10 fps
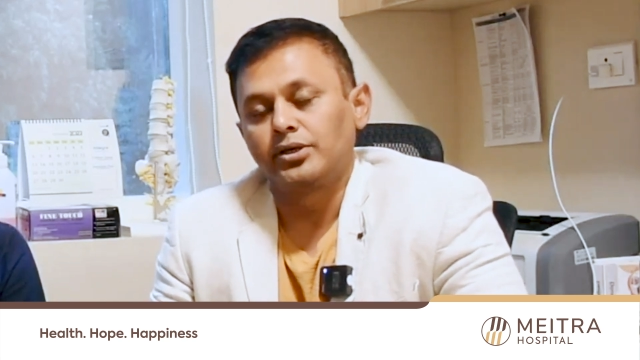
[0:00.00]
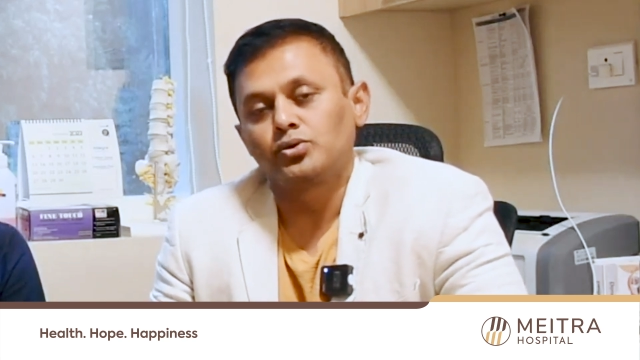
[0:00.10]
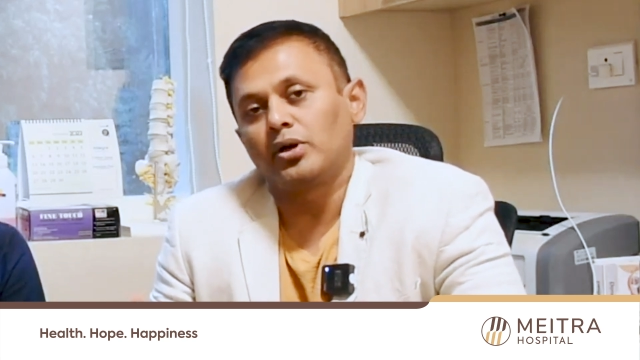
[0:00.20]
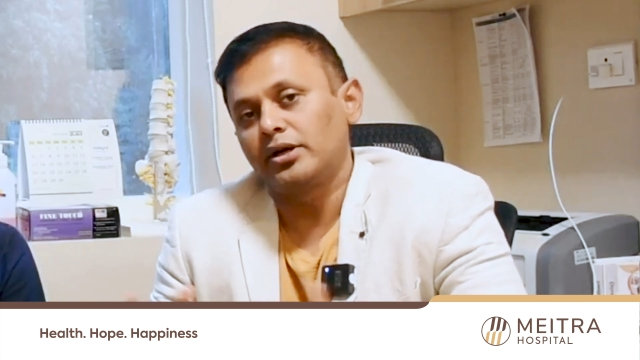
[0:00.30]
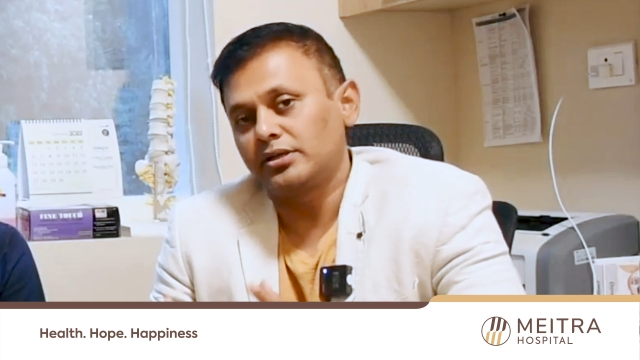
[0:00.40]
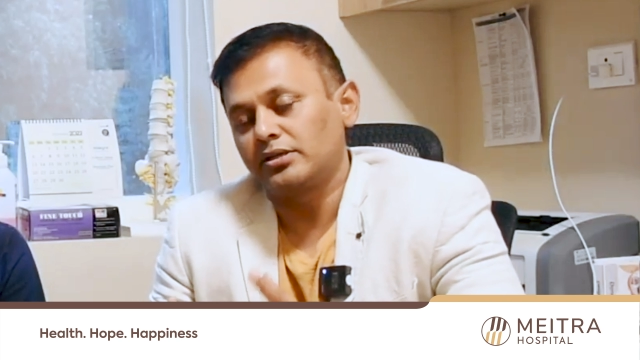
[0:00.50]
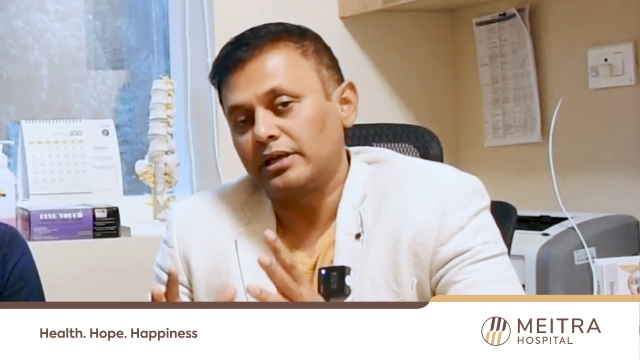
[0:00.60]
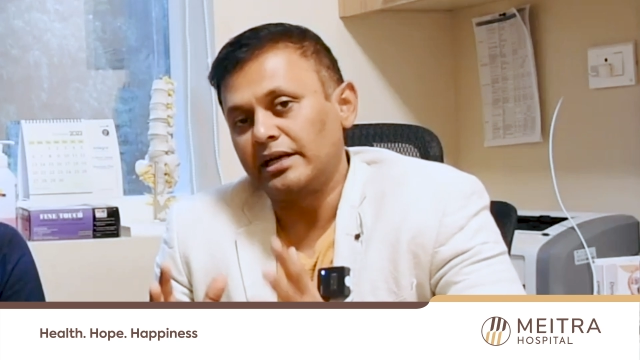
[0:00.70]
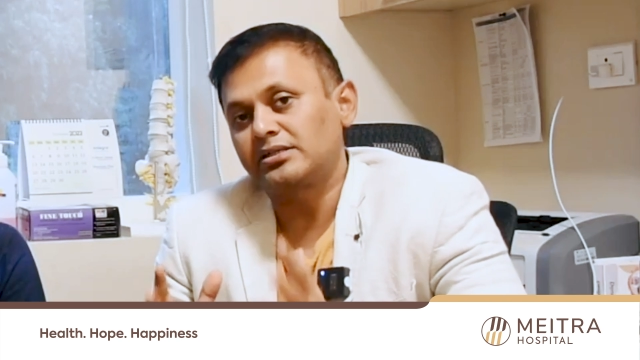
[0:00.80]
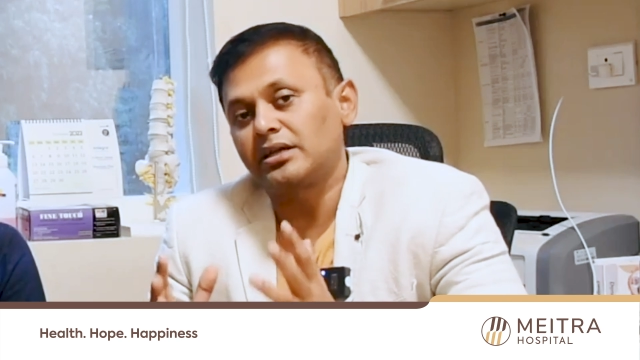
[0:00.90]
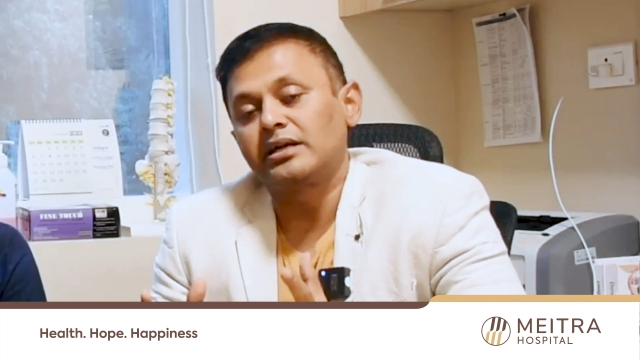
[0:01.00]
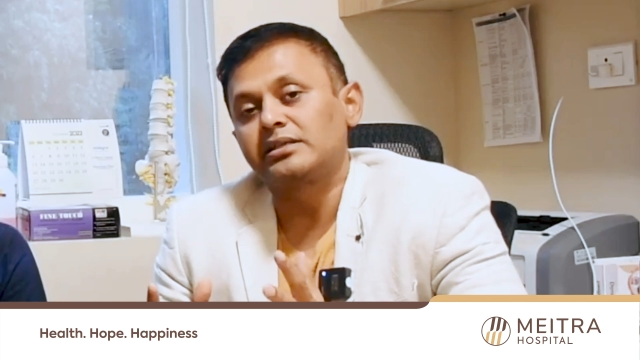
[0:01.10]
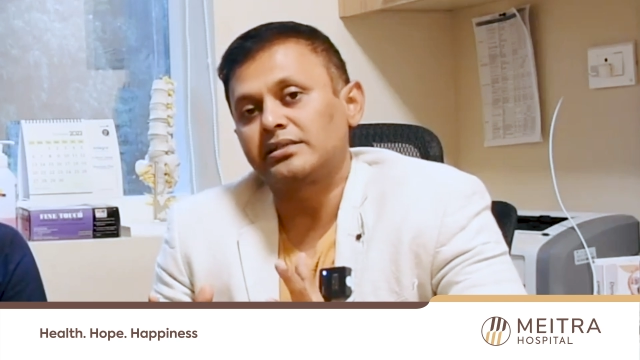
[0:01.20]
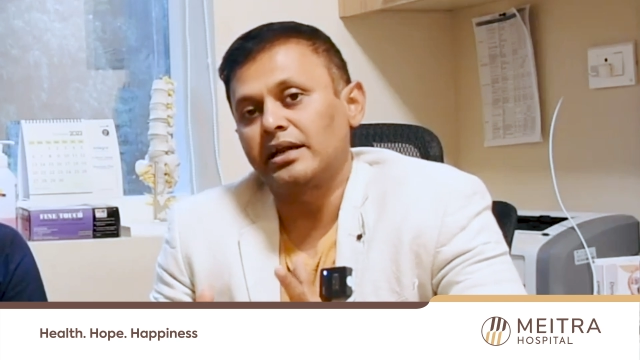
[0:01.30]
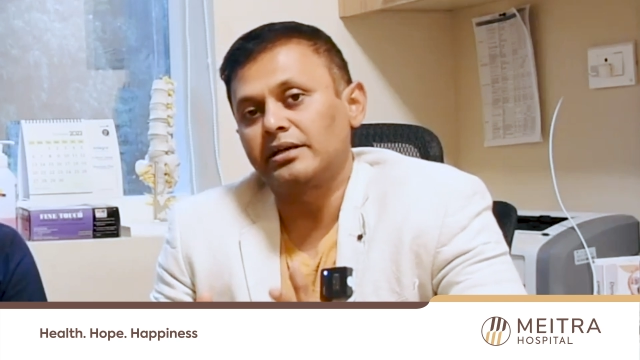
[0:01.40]
So let's
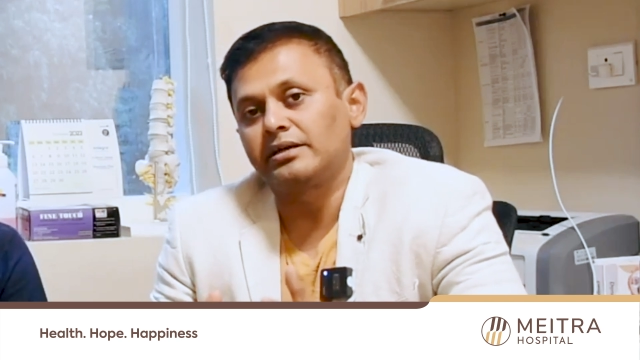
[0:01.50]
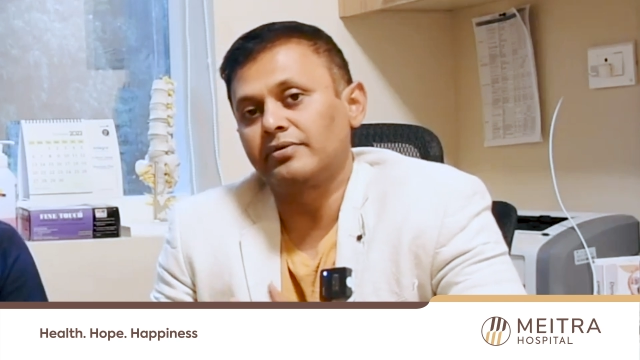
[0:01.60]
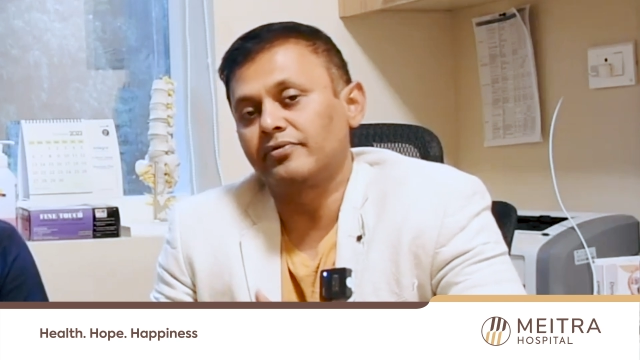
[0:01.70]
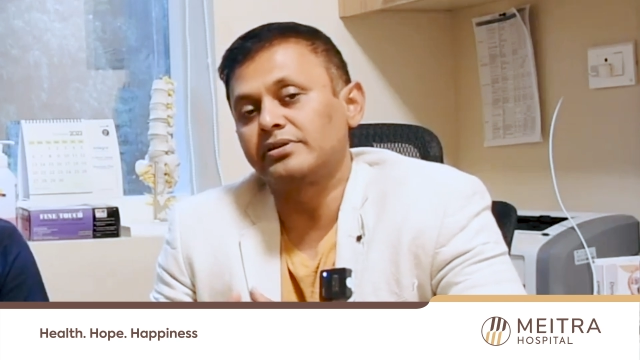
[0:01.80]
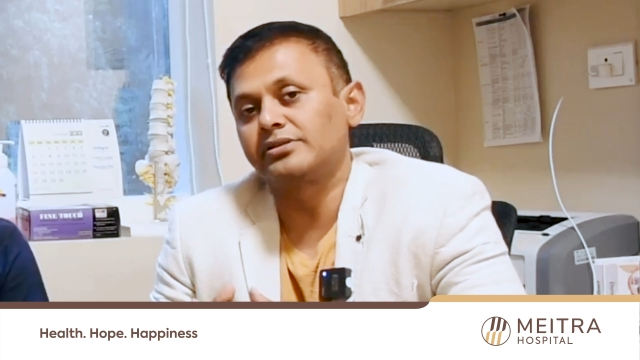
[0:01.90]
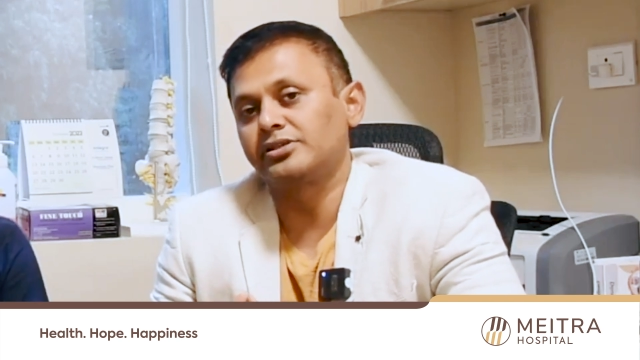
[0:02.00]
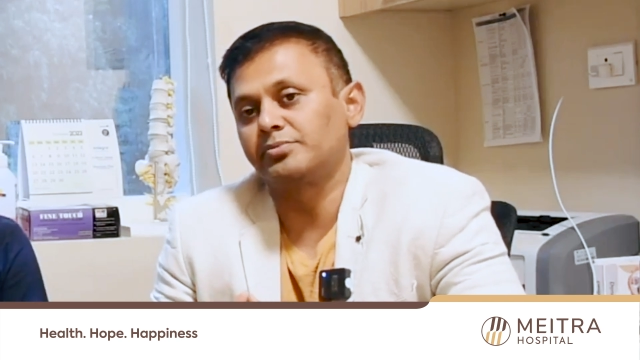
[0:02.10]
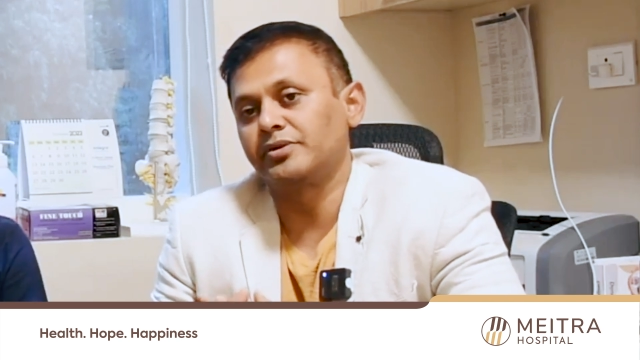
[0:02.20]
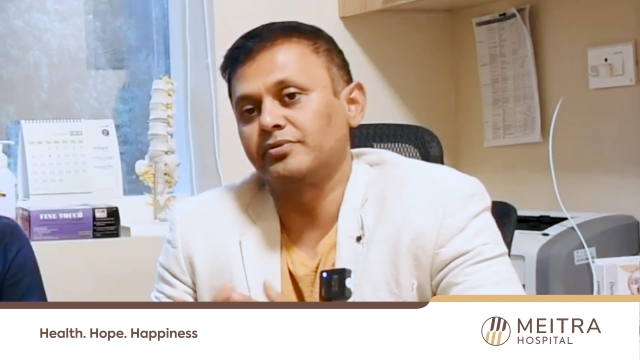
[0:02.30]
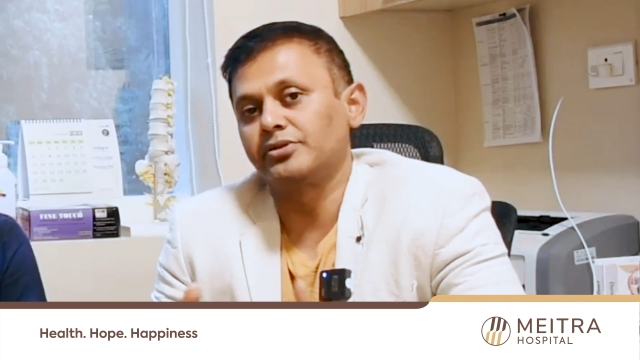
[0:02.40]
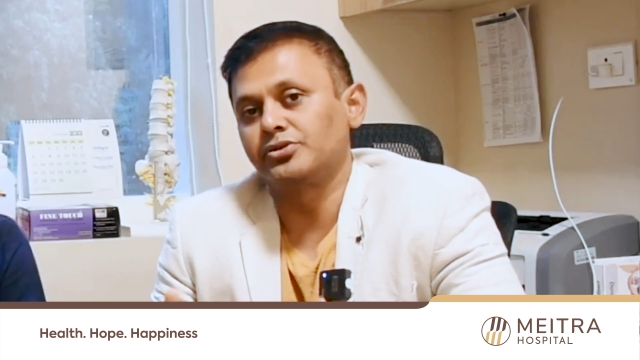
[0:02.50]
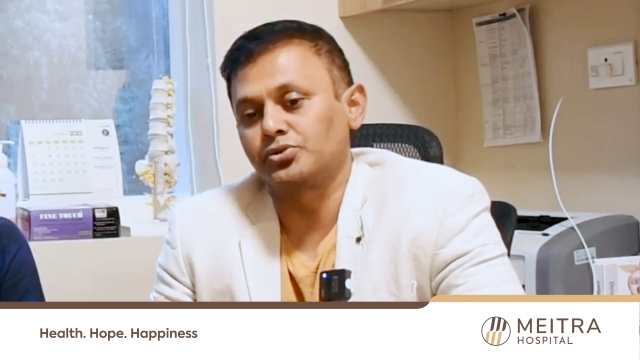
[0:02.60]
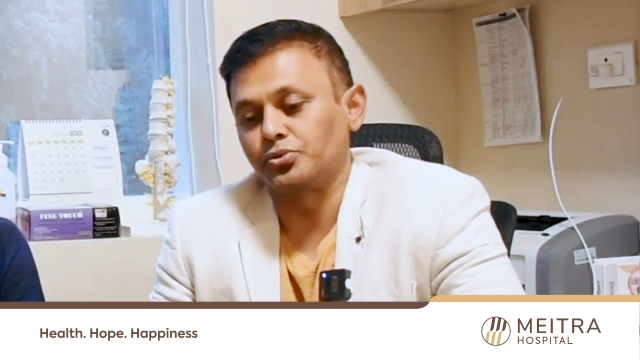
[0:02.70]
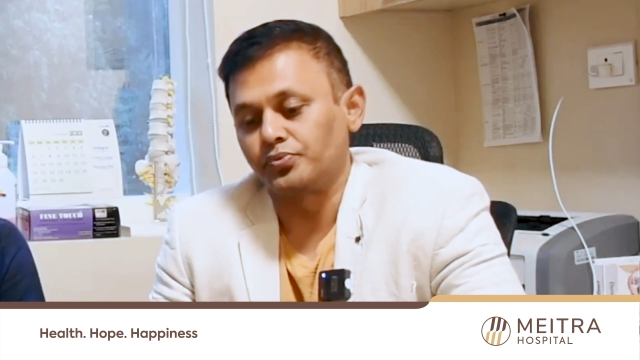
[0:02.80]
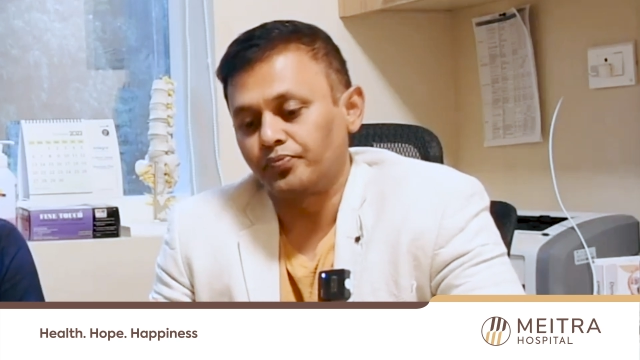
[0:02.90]
understand the differences between these
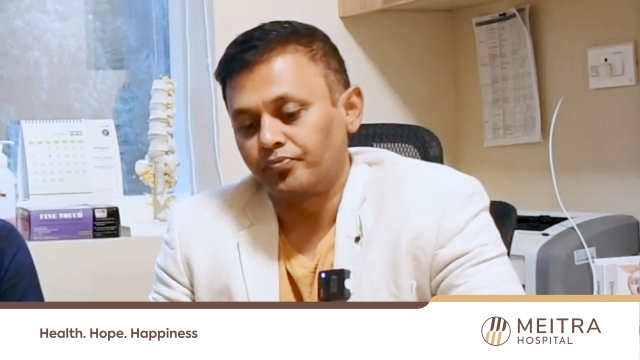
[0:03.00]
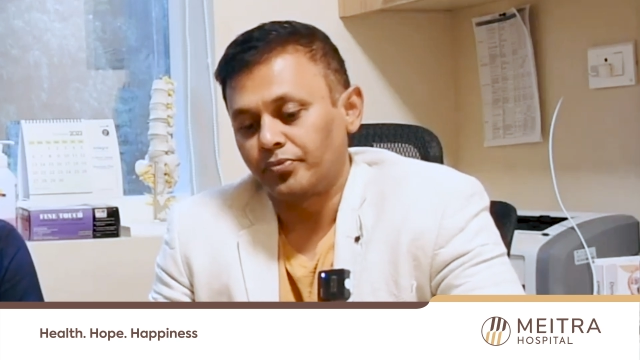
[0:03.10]
two.